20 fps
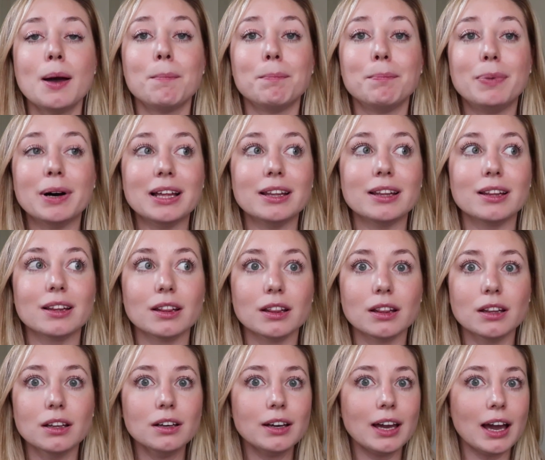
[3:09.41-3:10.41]
But
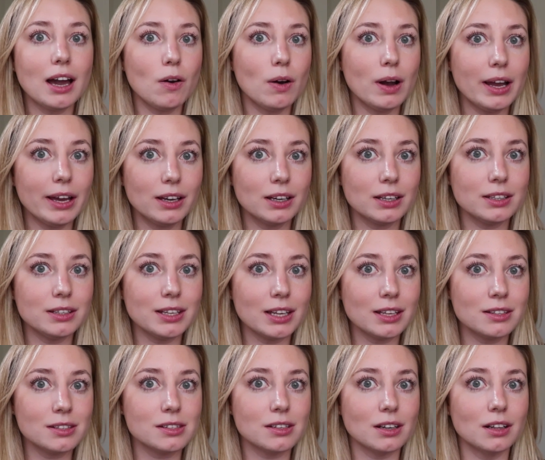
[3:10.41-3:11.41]
look how I
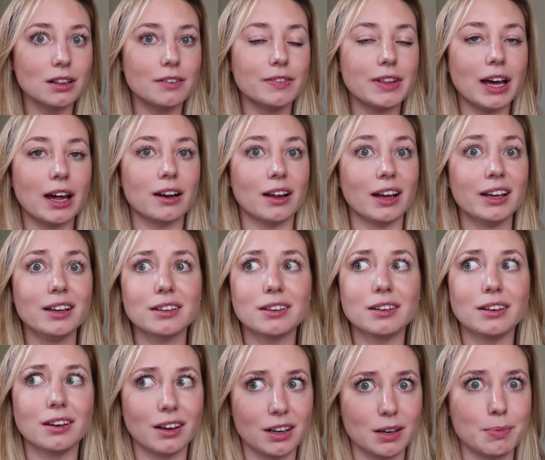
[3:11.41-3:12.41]
condensed all of that. I could
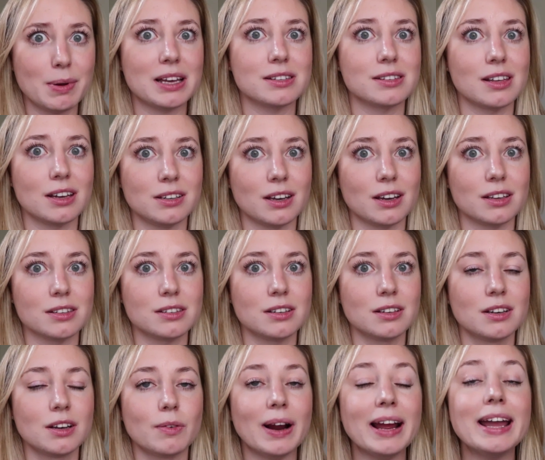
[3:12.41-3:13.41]
not have passed that test.
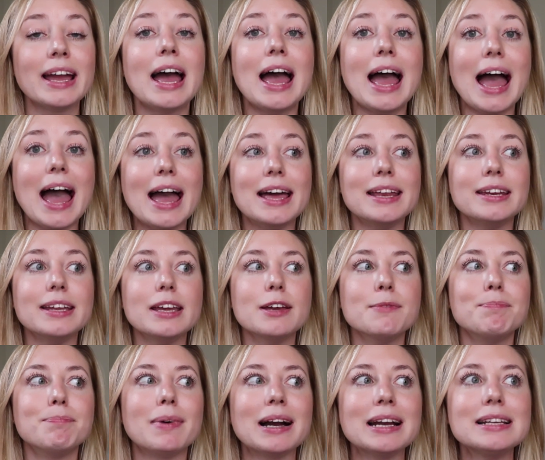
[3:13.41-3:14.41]
Right? And
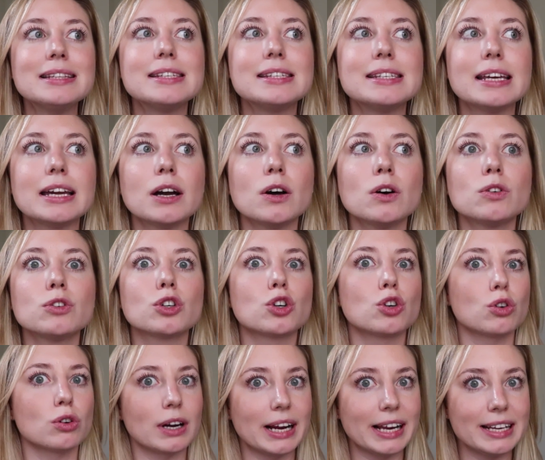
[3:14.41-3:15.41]
it might sound
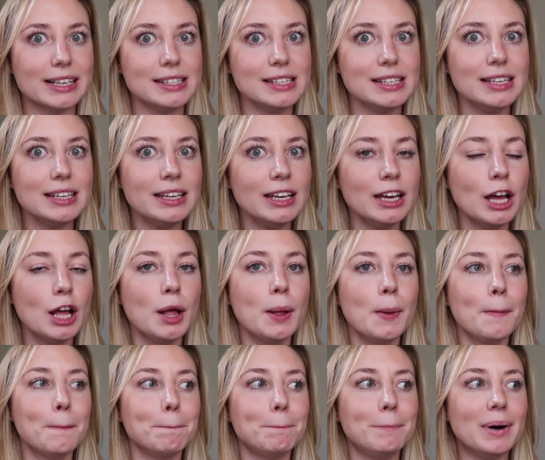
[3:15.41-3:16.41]
crazy,
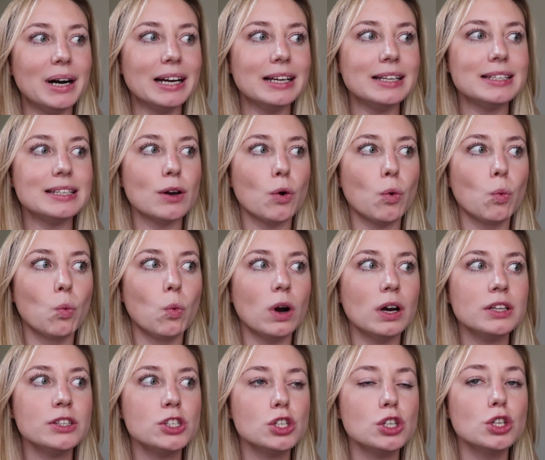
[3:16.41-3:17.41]
but
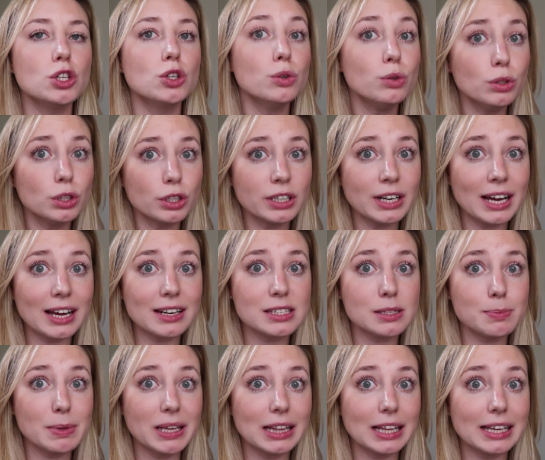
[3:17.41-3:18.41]
once you learn how to
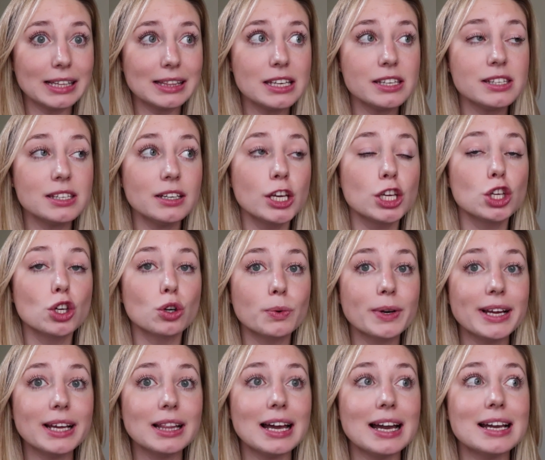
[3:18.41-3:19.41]
speak like this, you'll
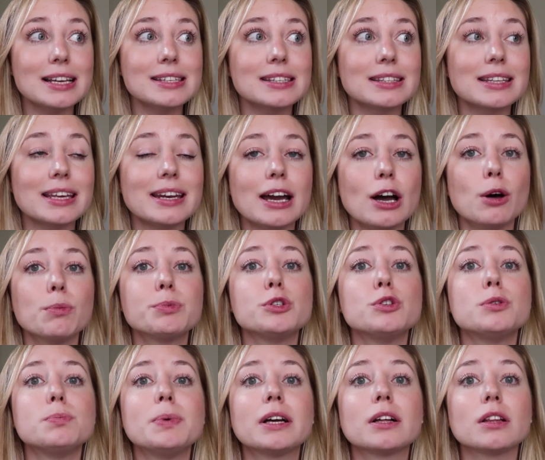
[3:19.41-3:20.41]
realize that it helps
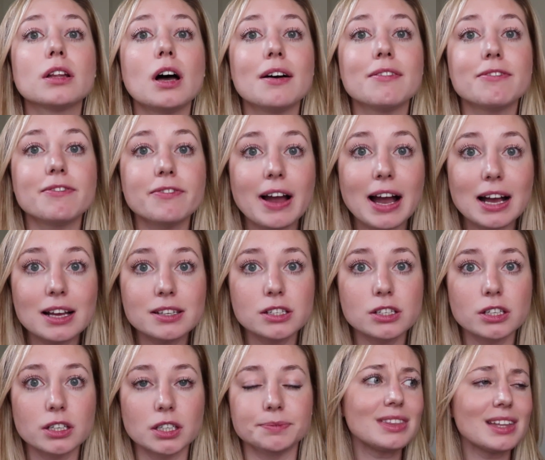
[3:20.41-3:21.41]
you speak a lot
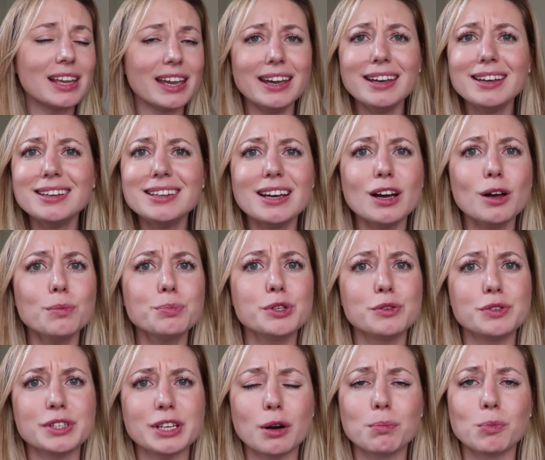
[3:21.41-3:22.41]
faster and it helps
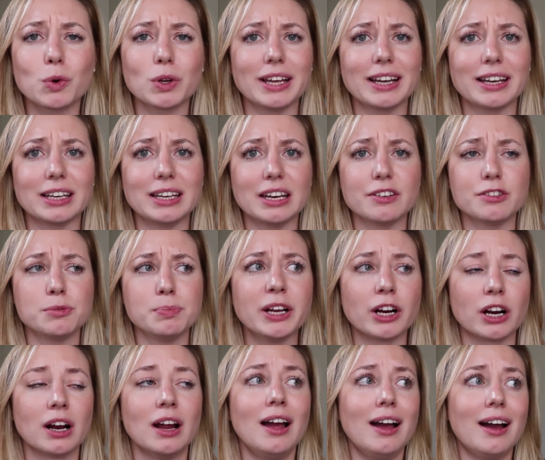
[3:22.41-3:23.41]
you sound more like a native
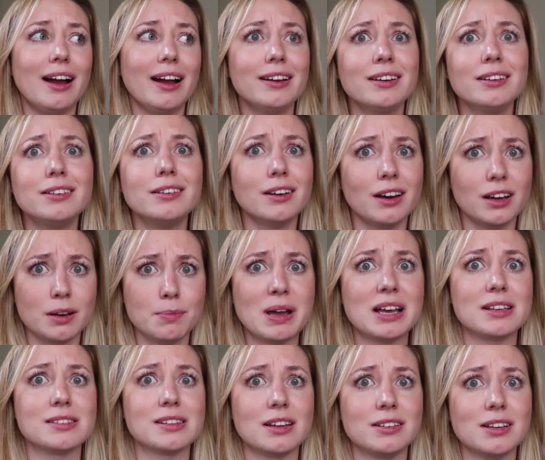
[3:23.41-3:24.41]
speaker. I could not have
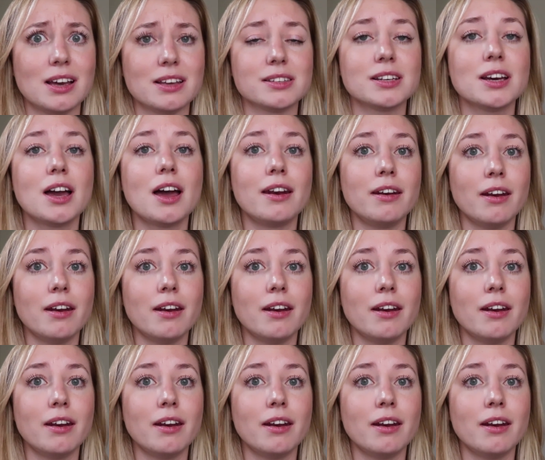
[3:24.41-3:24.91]
passed that test.